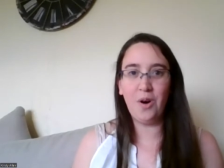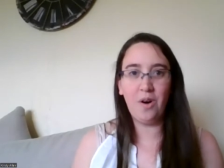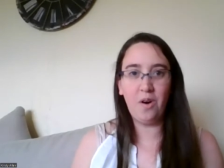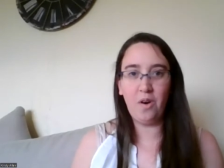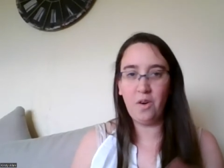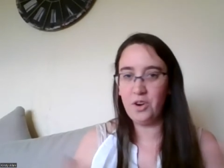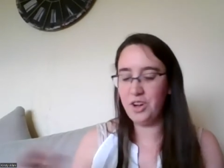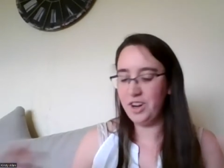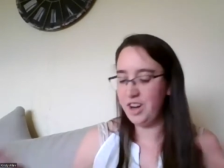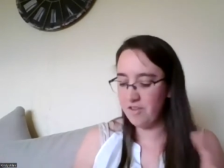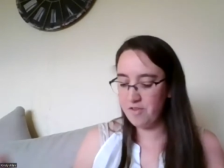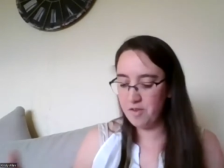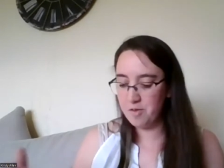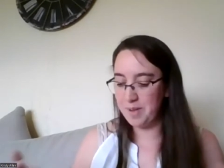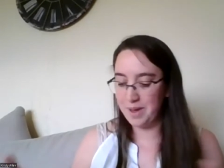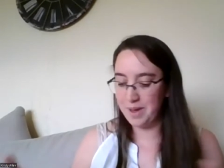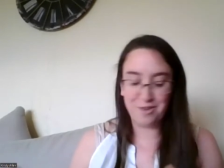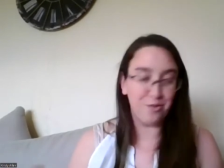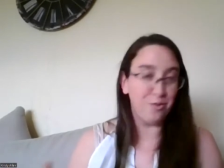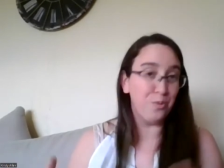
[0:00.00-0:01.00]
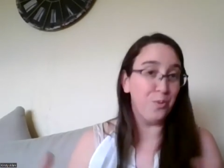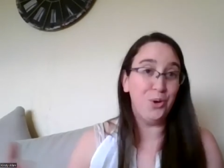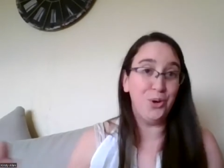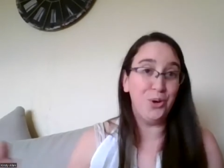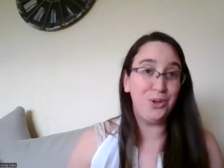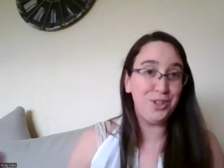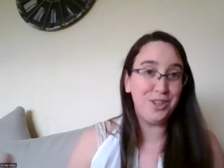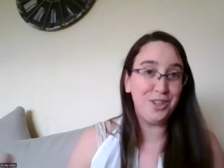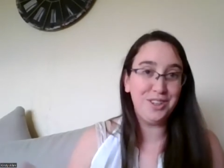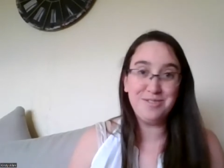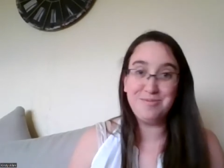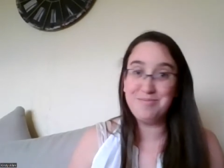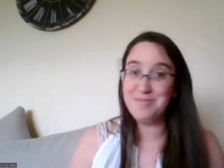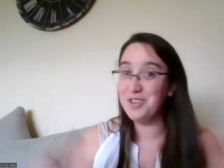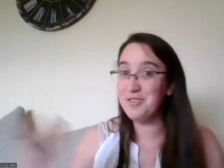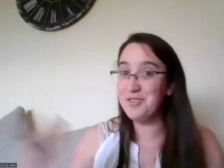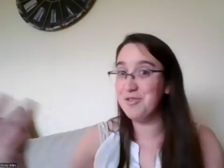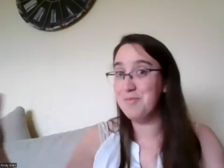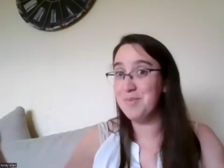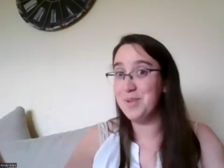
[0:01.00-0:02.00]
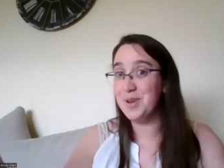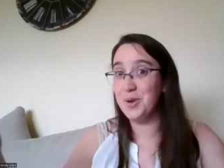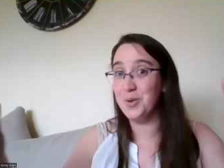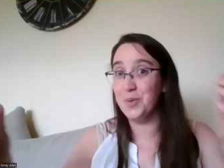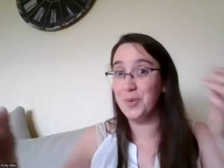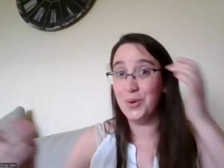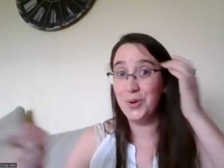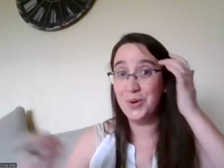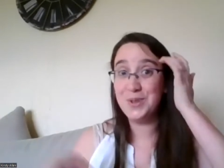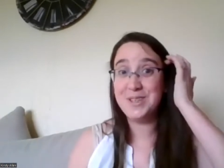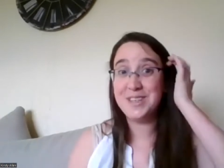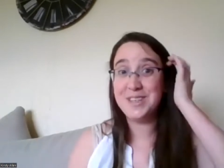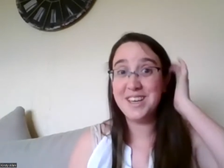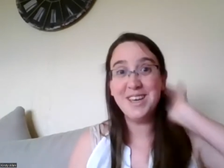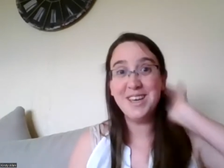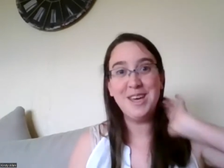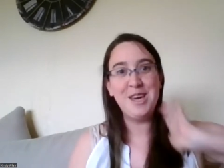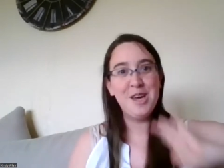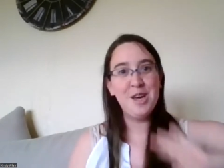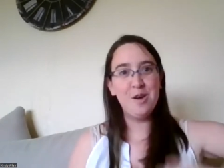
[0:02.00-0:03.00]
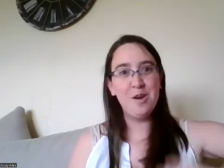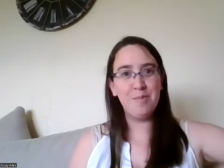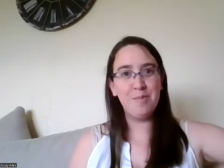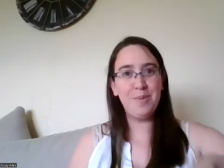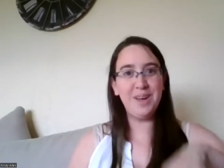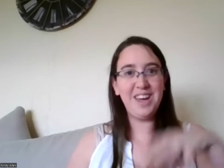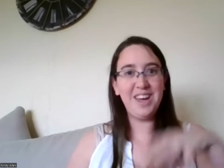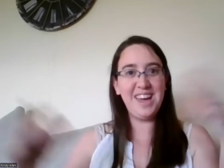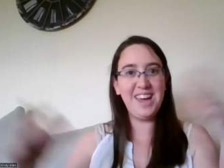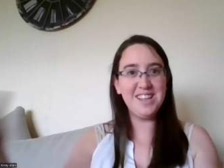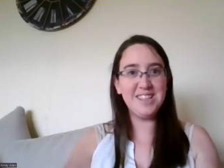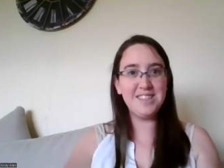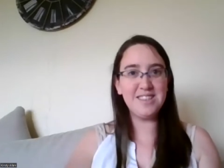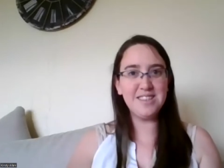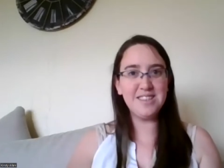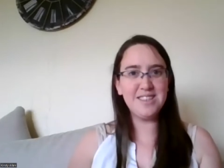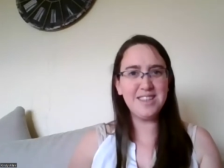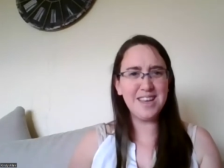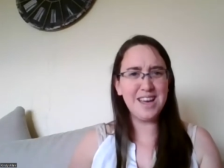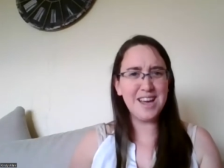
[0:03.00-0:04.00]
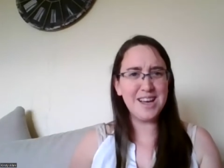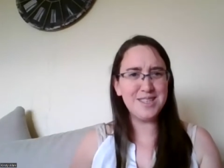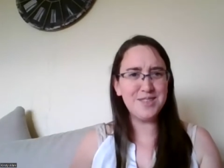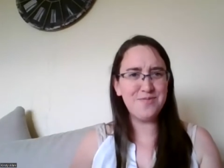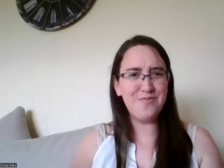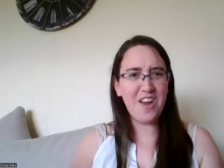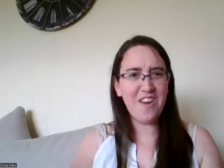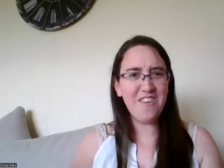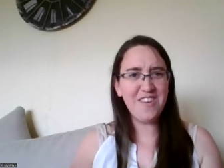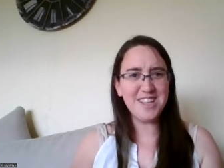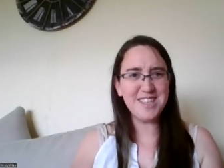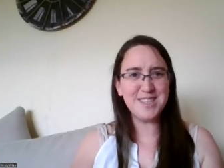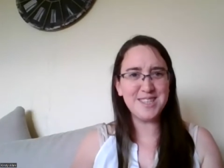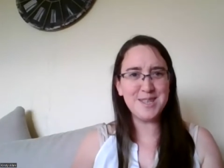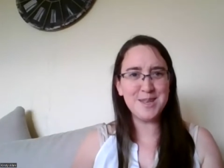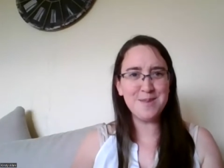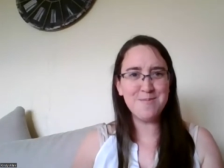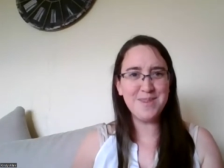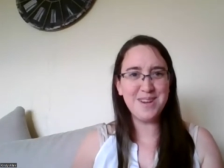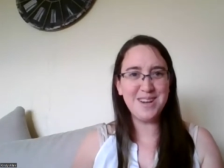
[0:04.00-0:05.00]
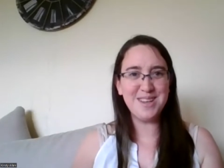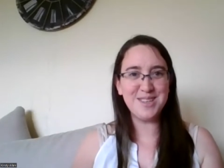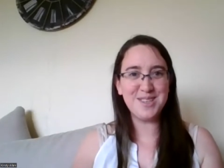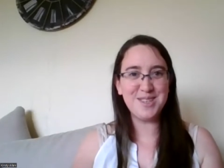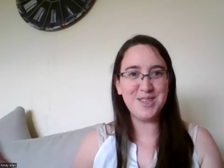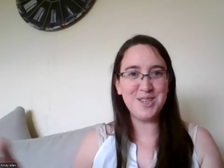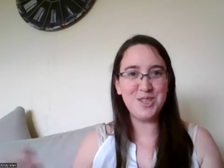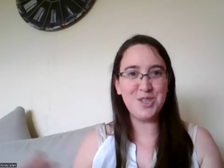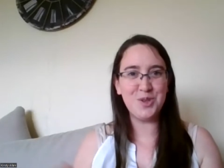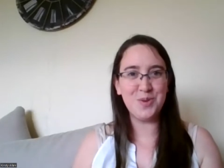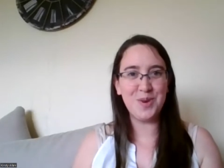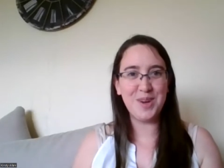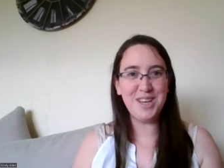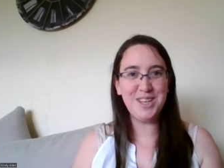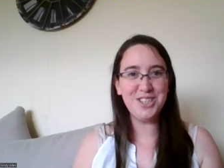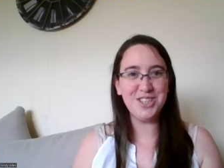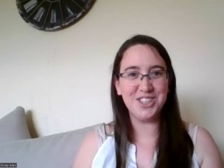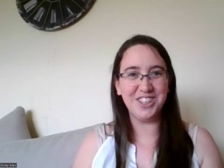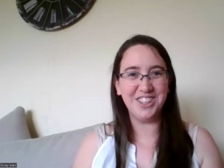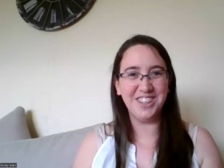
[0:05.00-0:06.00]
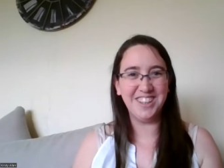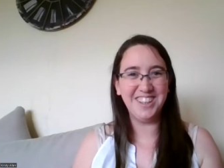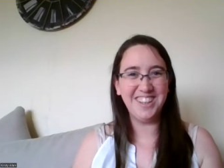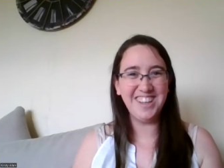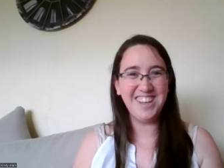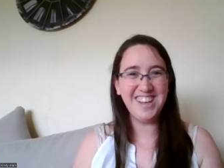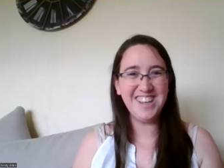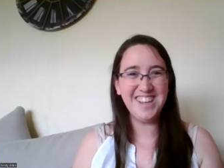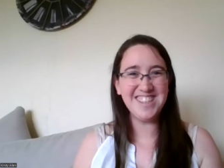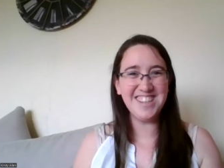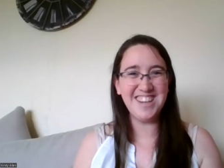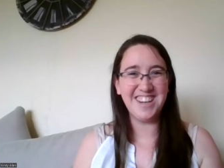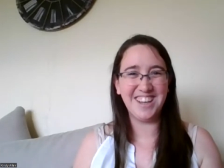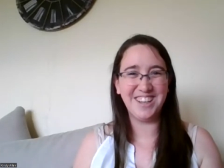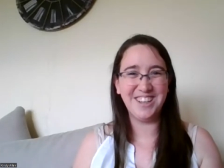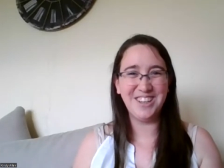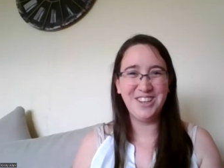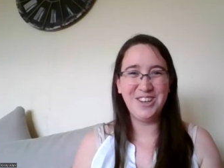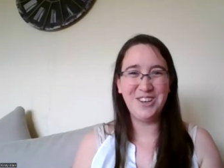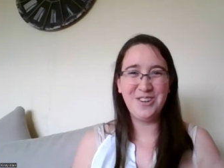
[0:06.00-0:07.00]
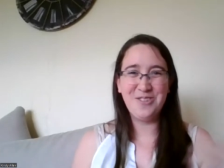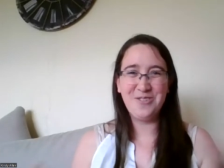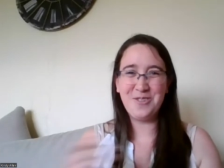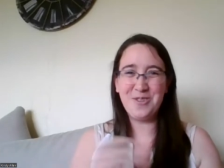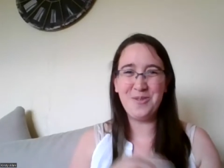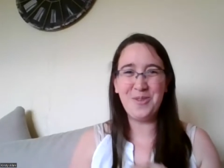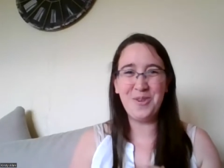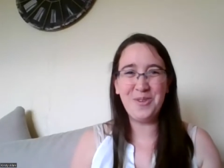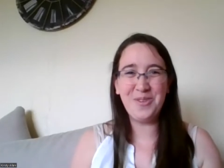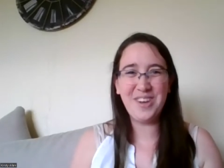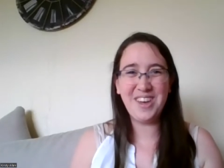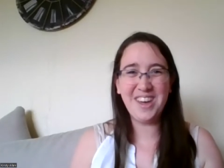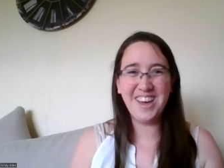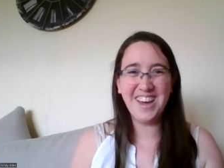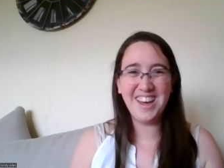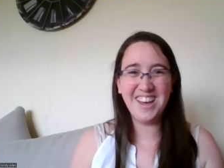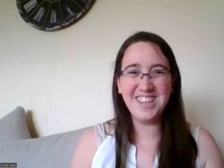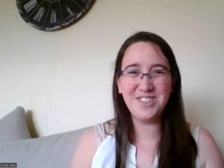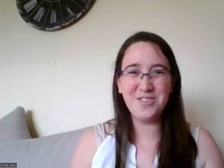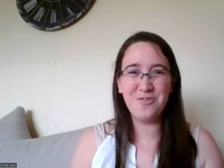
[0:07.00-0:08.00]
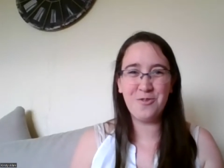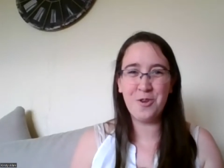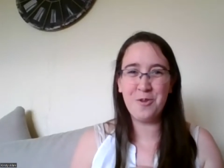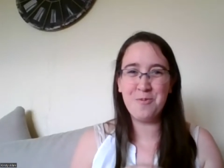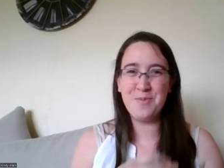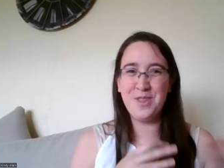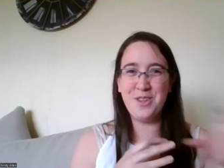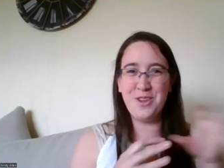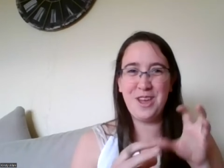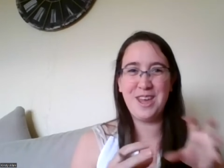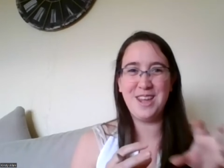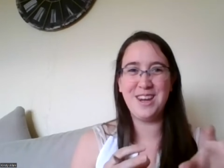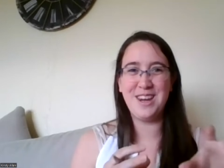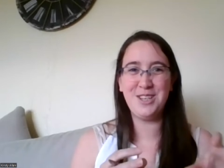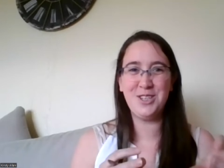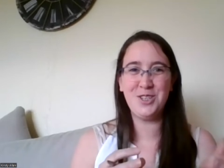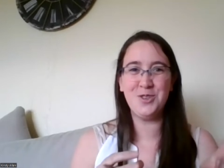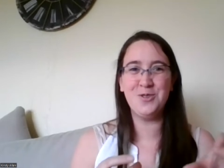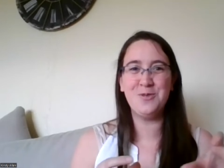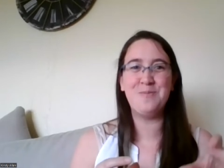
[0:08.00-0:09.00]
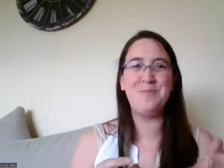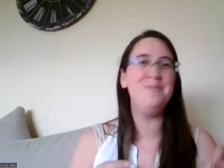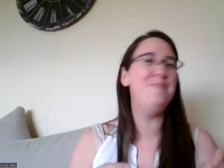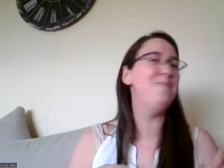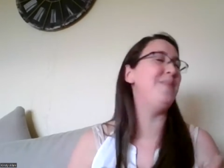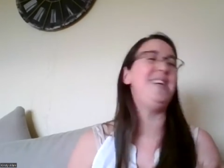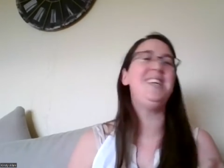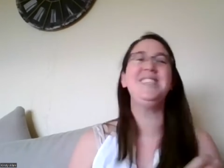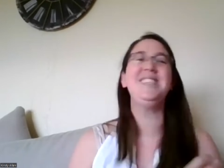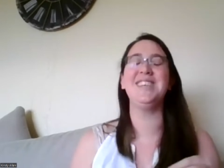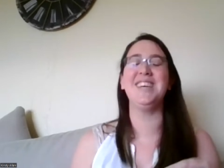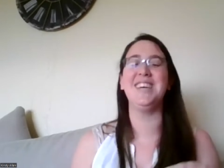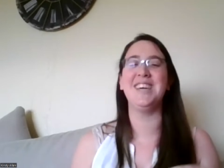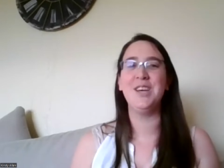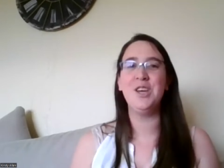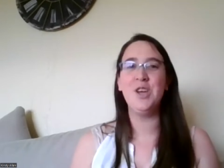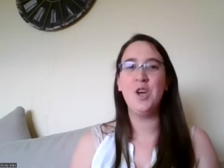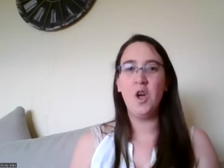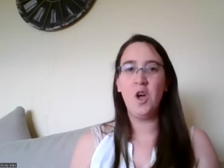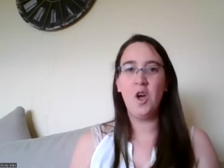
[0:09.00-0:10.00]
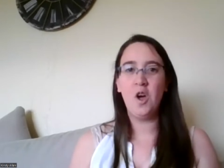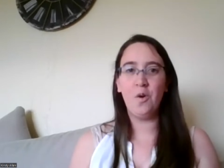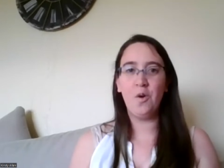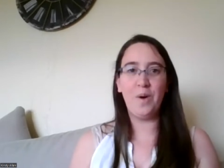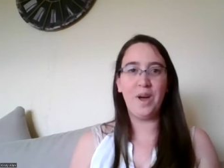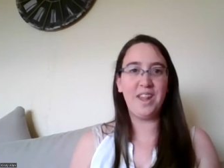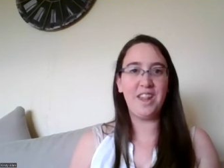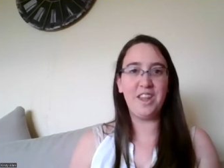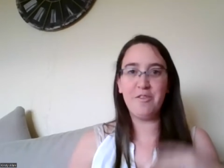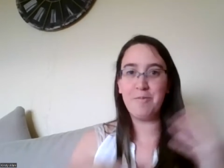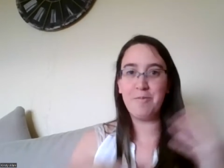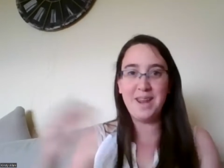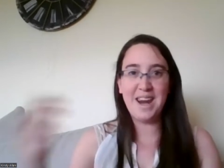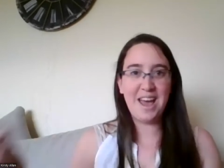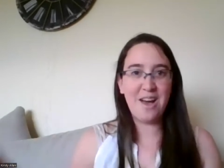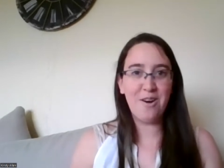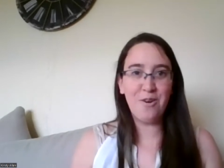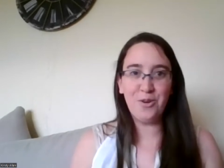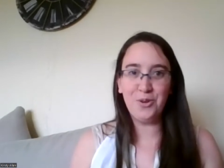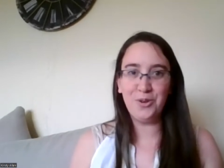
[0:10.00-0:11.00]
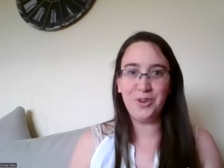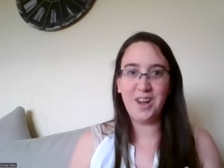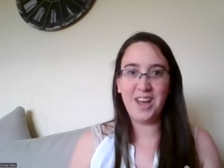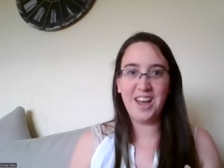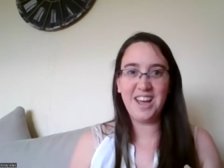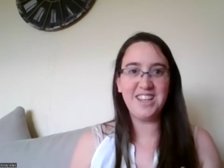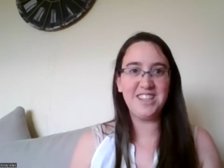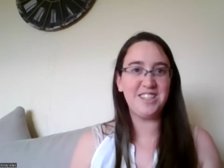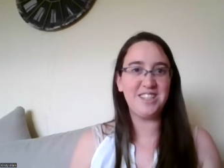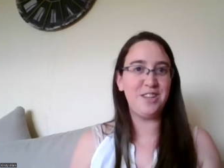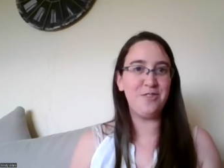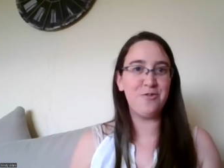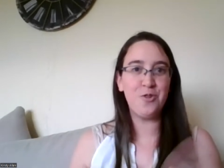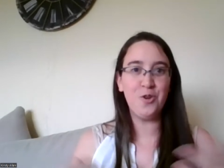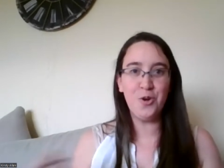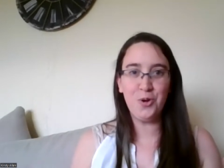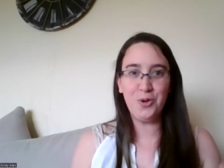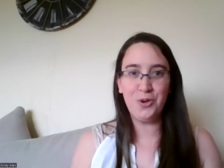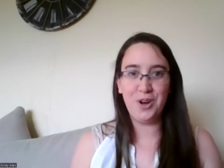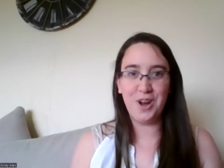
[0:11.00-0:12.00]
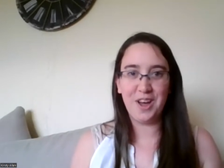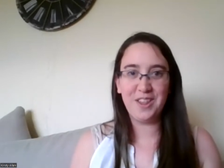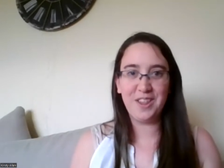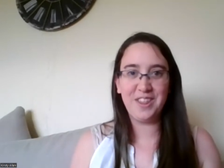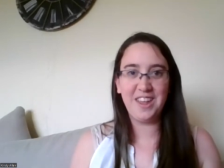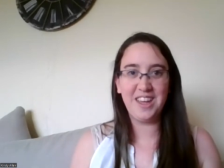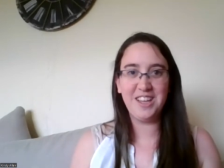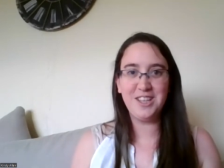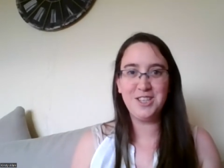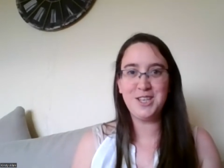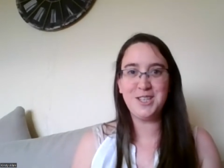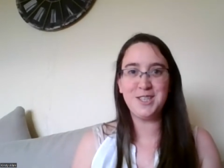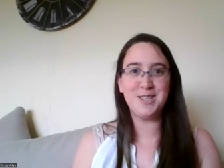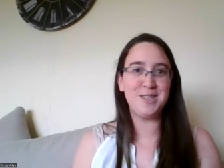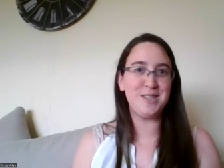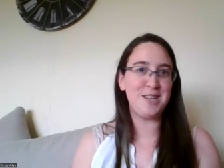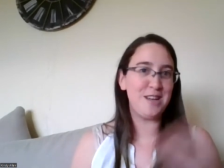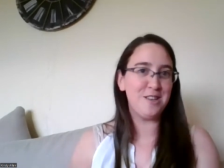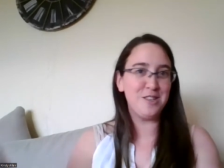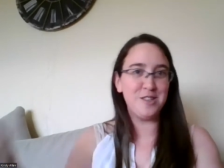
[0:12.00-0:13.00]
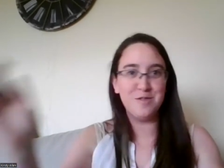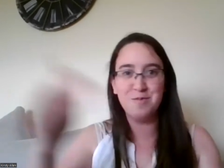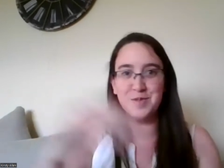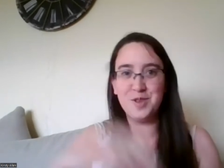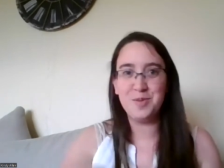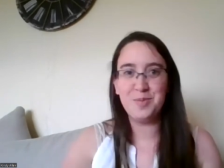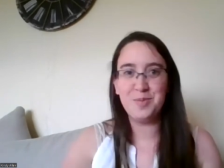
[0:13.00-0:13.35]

on another bit of water, different bit of water. But here's a, a very similar situation, isn't it? From what we heard from the initial meeting, where they've been out all night, they've caught nothing. Jesus tells them to